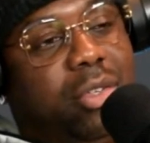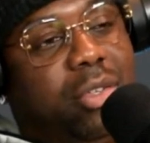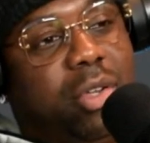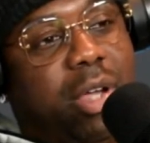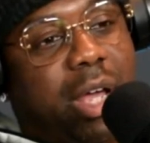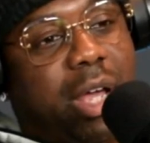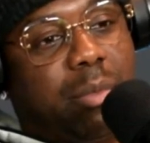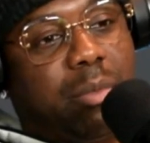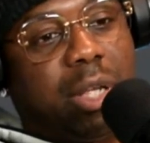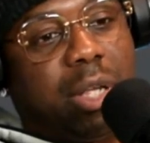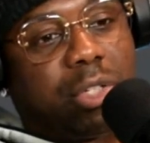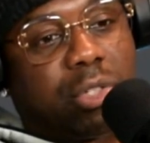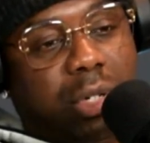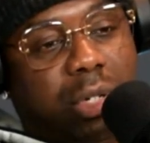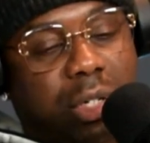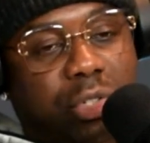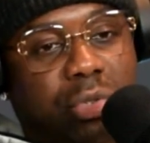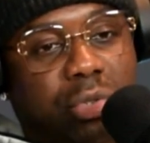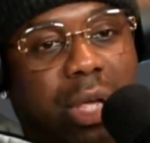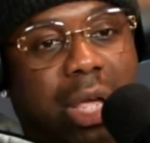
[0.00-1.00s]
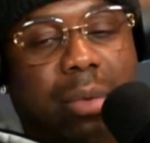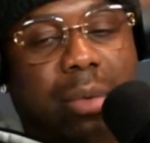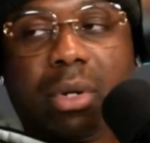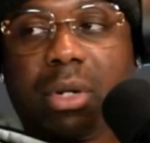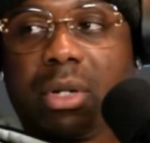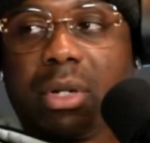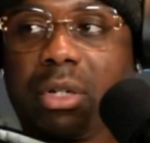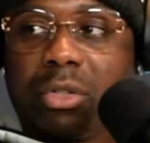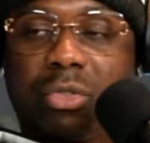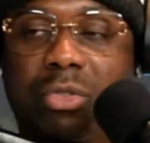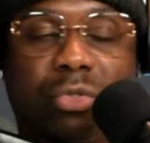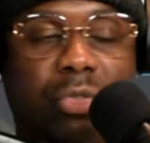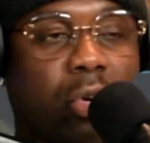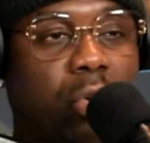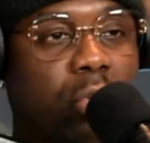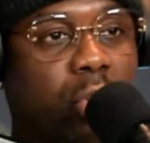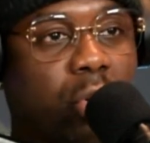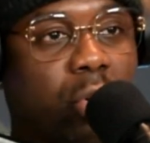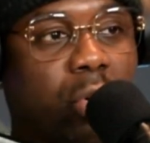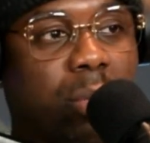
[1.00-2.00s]
to make sure that you're able to control
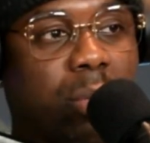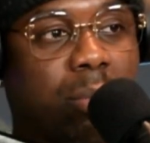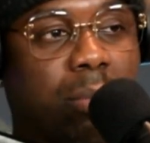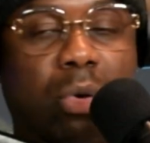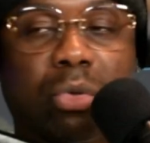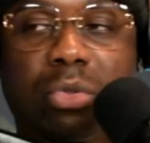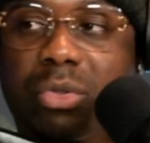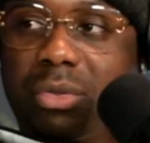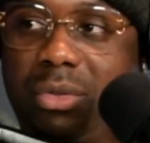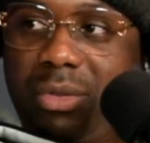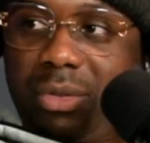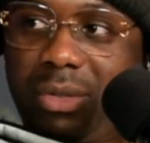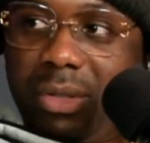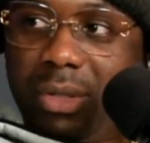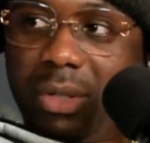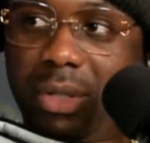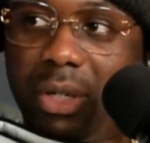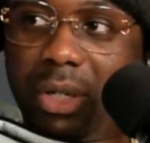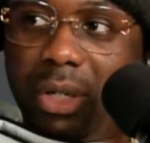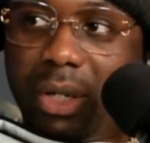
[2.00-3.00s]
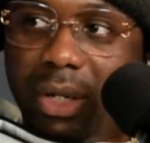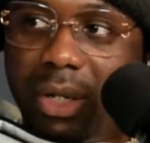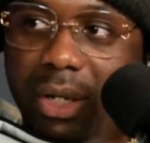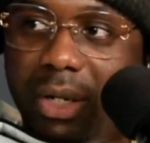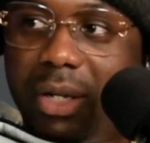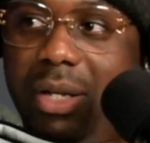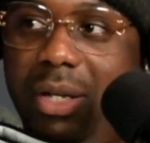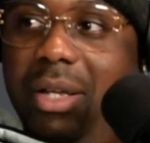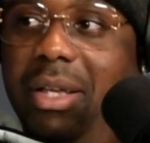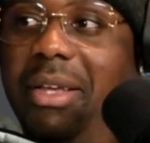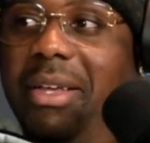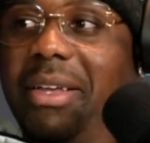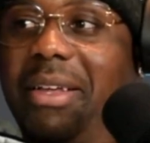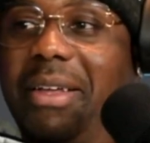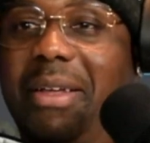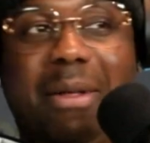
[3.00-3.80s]
your emotions. Because